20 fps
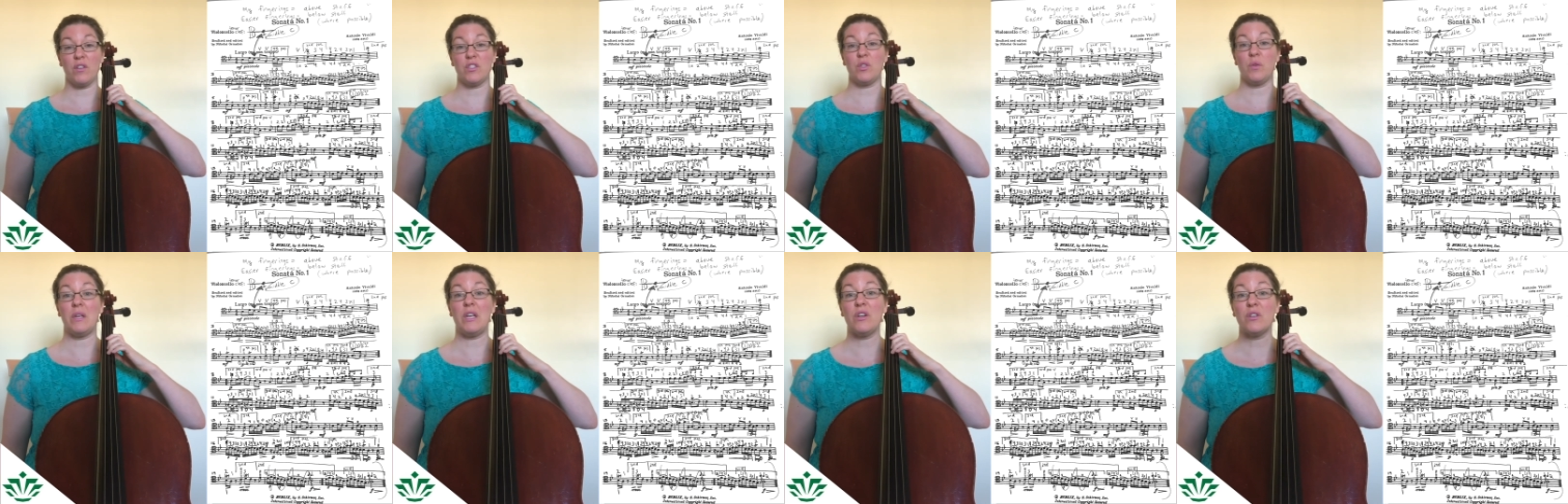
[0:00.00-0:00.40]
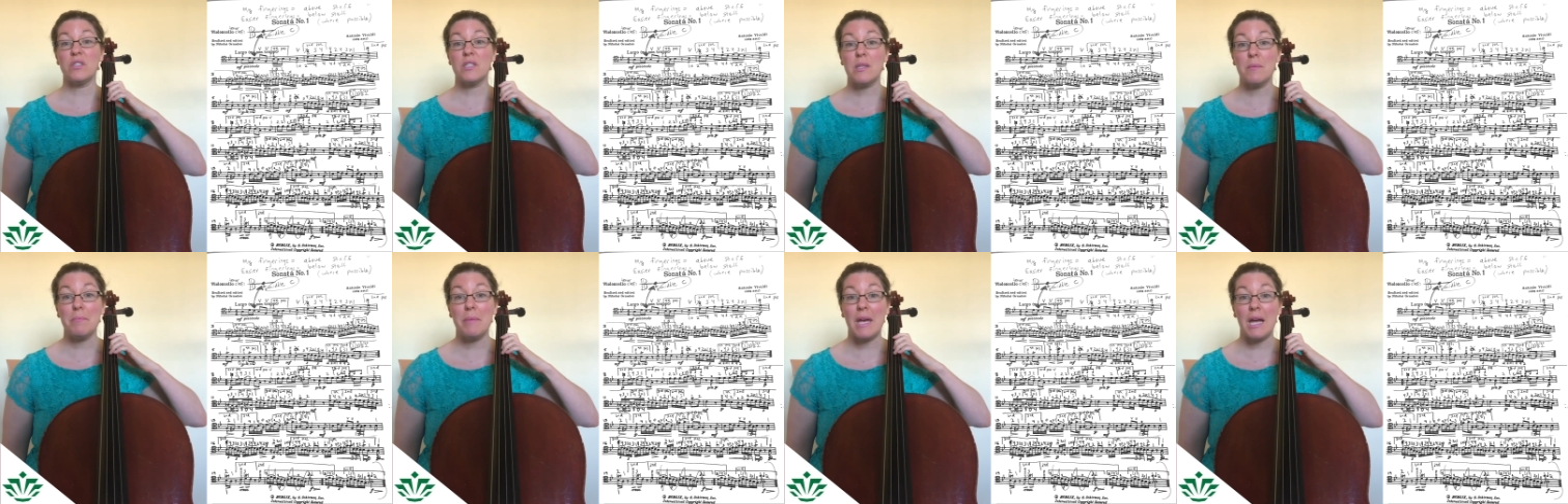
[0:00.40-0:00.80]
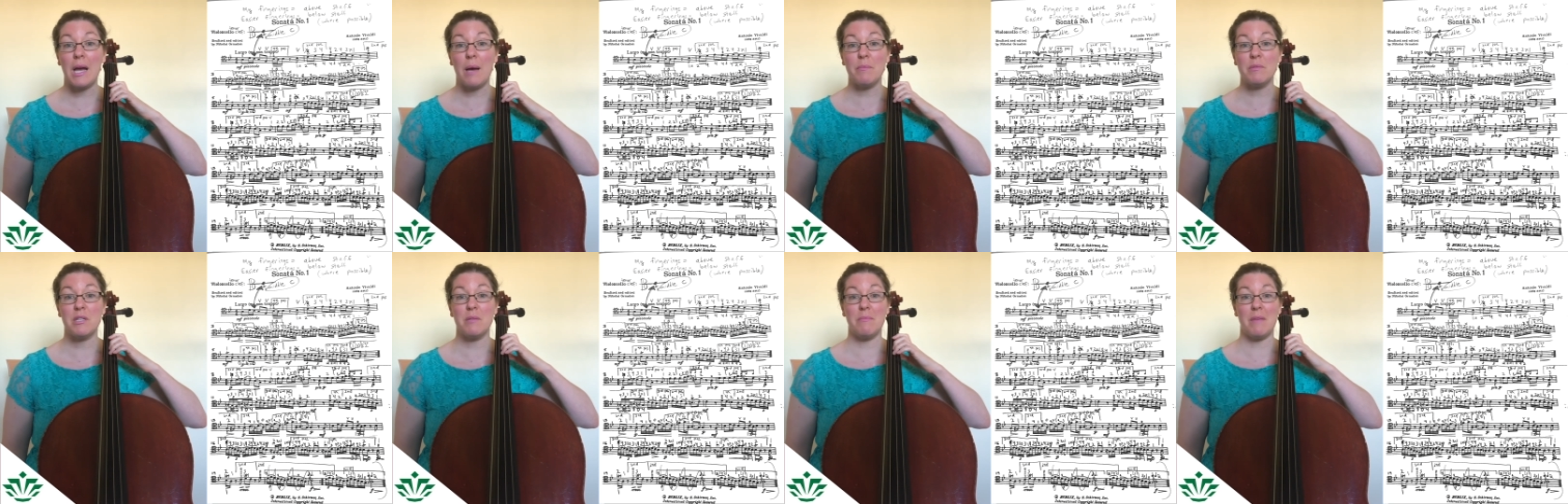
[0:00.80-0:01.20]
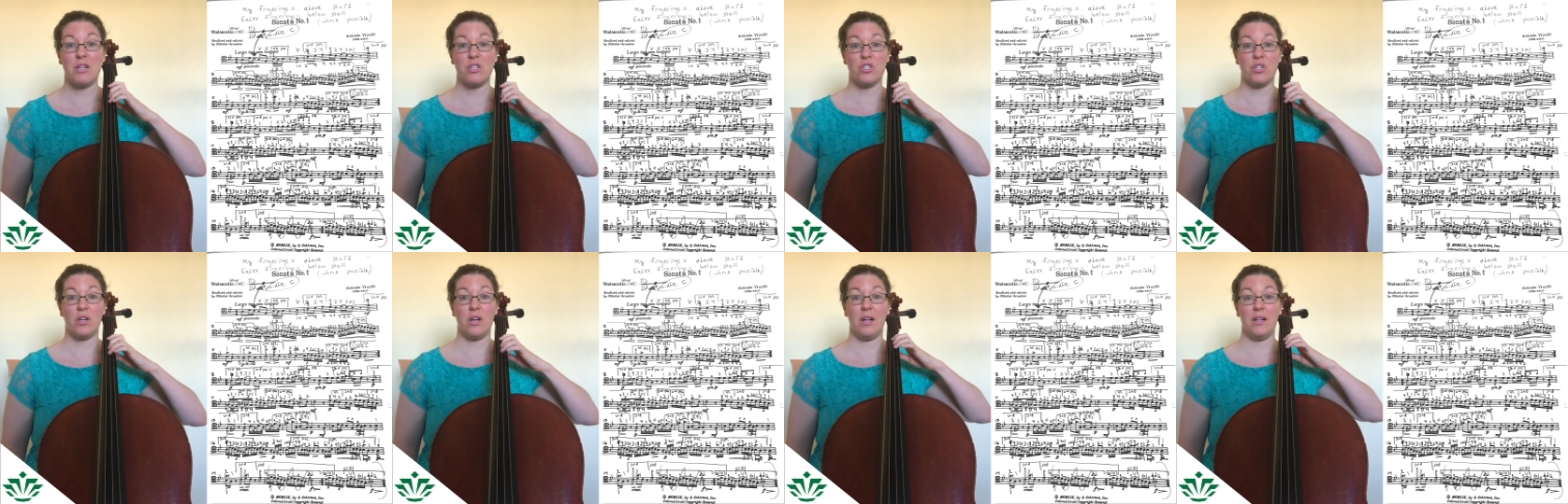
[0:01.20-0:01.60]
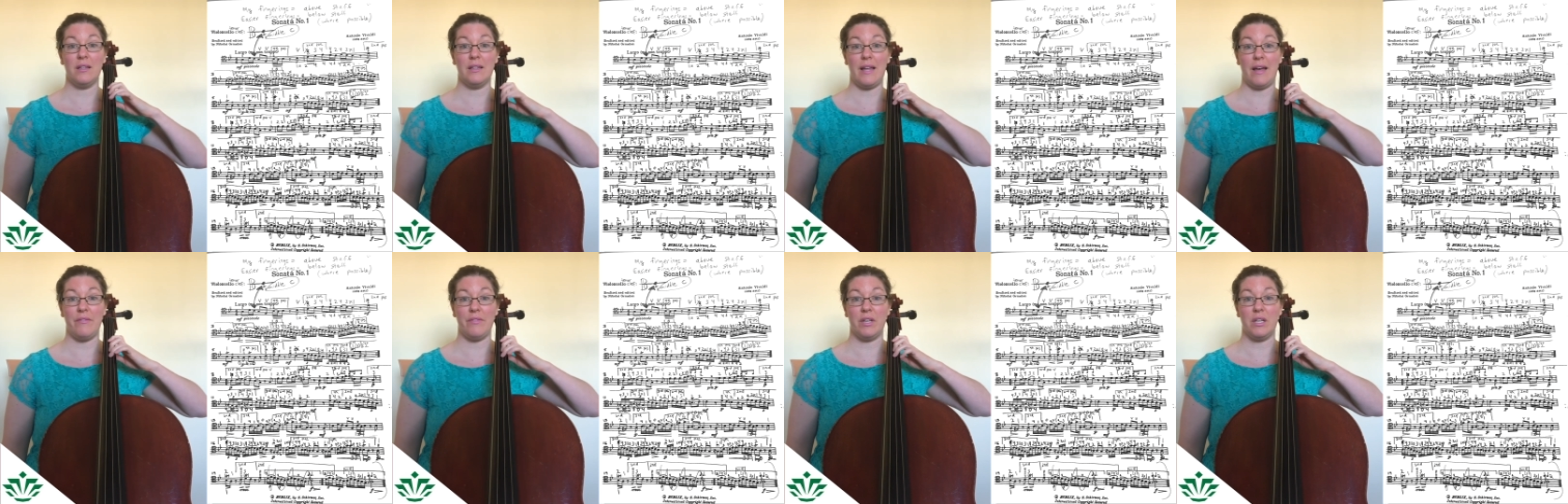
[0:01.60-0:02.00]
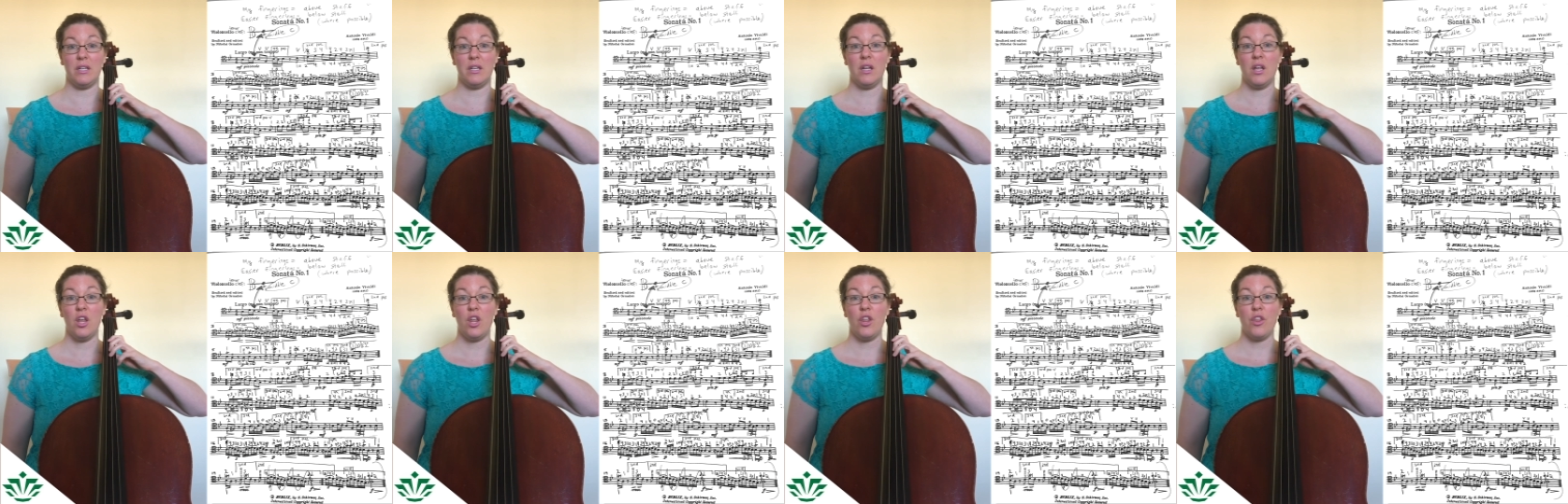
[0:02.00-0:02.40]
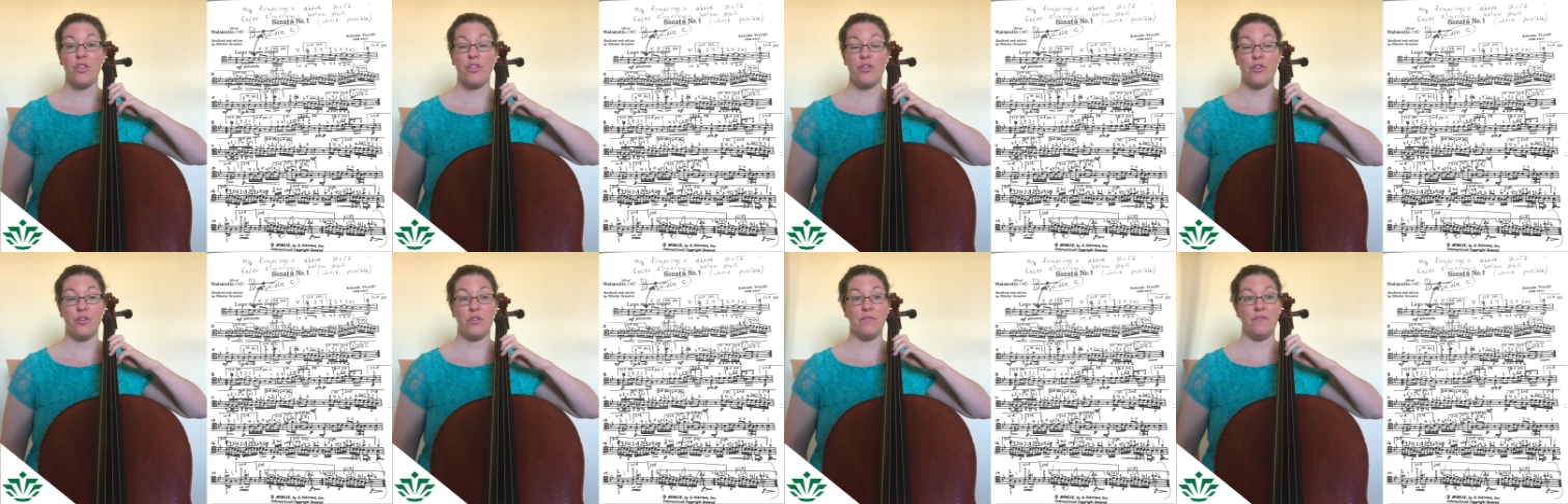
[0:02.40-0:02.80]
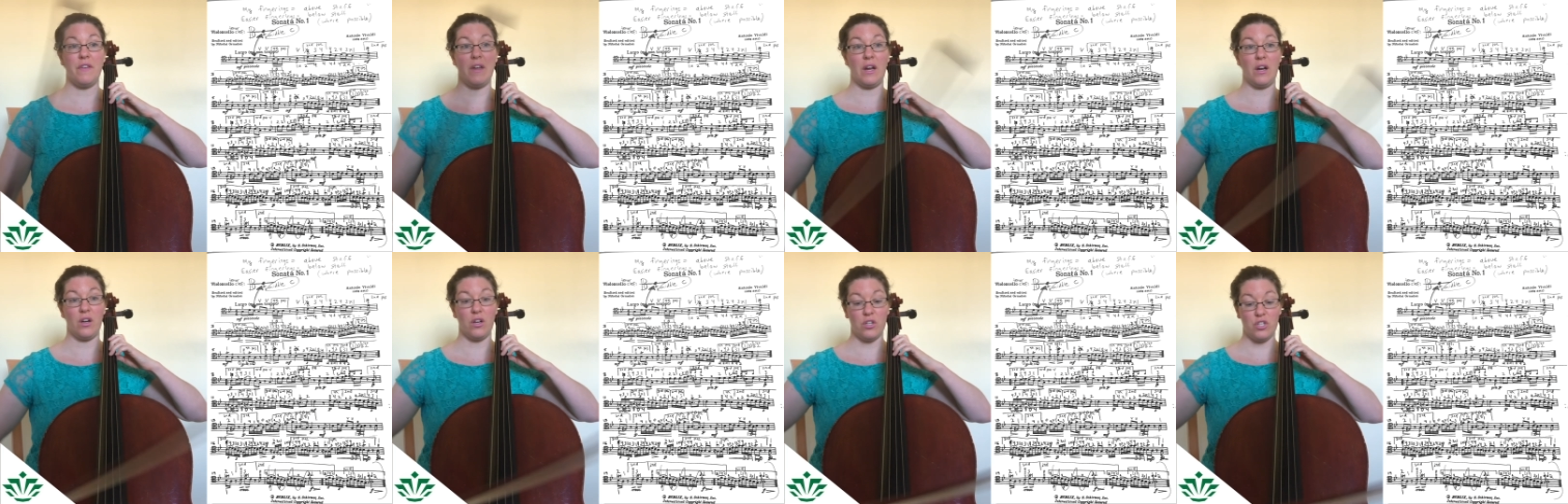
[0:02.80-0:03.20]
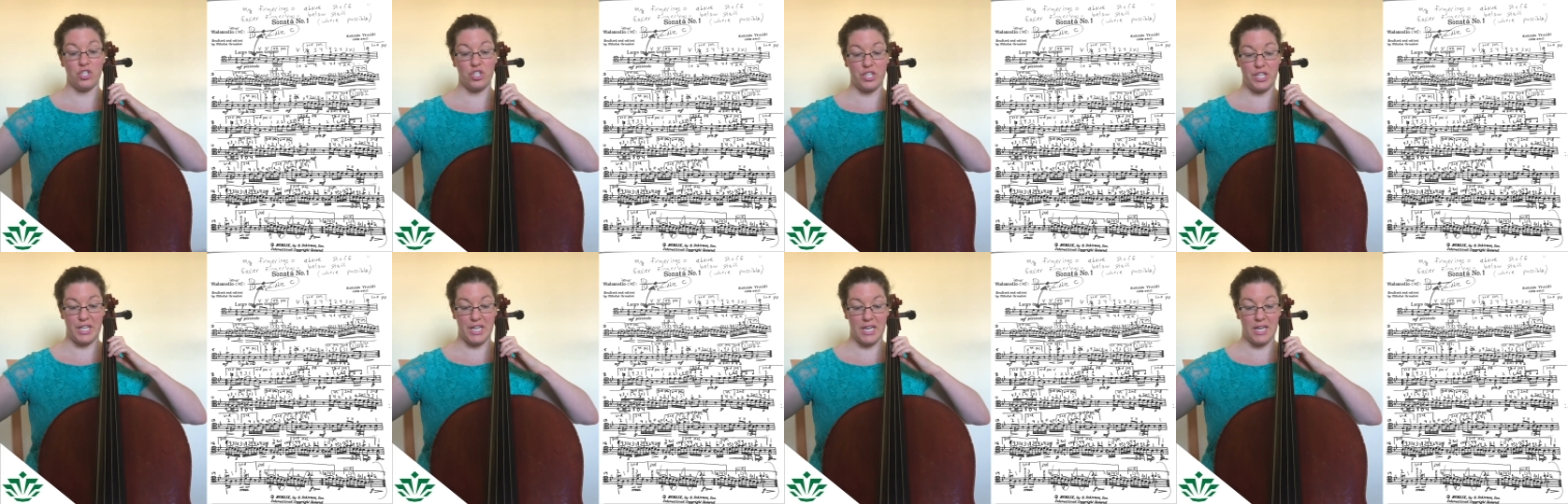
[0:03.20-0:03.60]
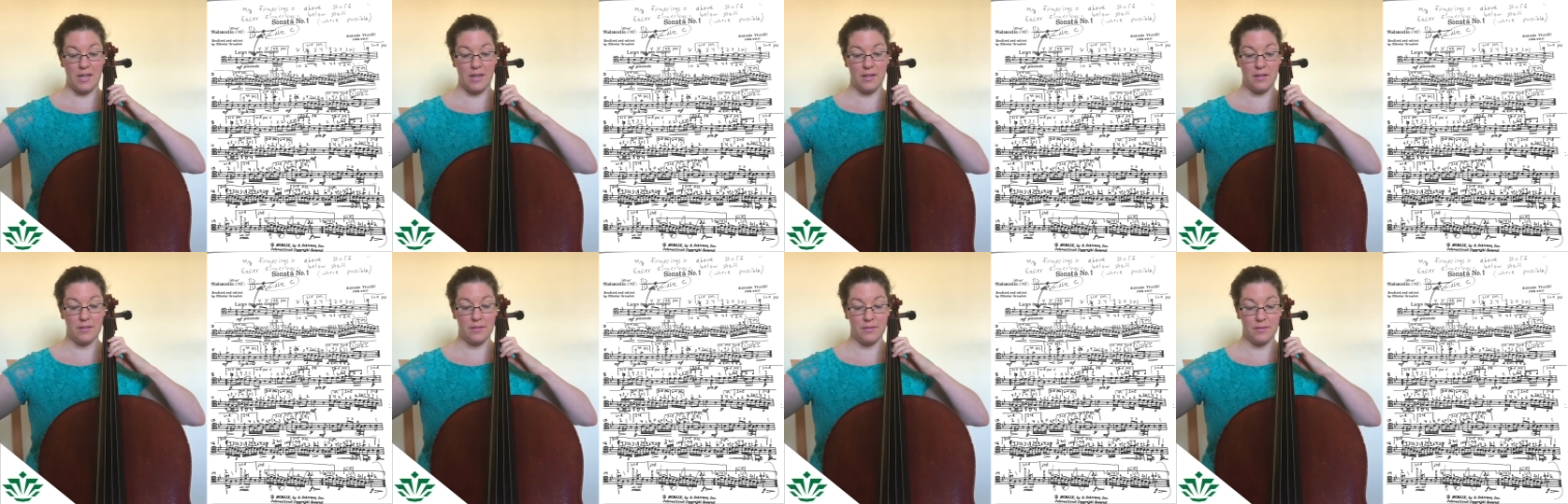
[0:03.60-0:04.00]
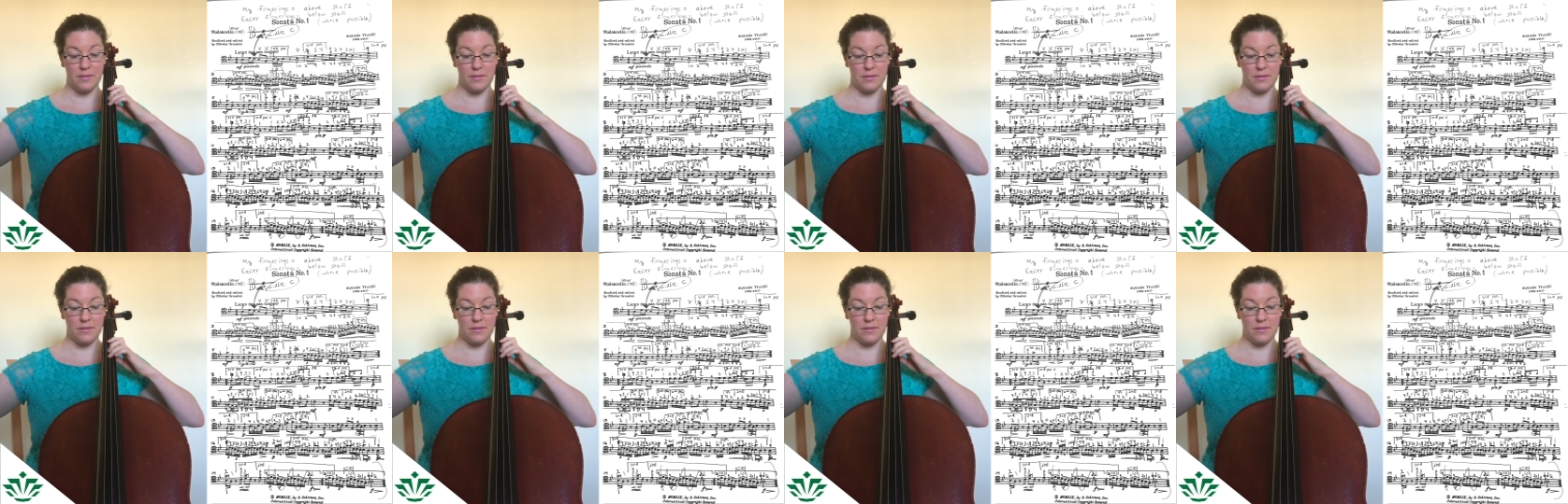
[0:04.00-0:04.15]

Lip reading: So here's the pickup to measure 11, third finger, G,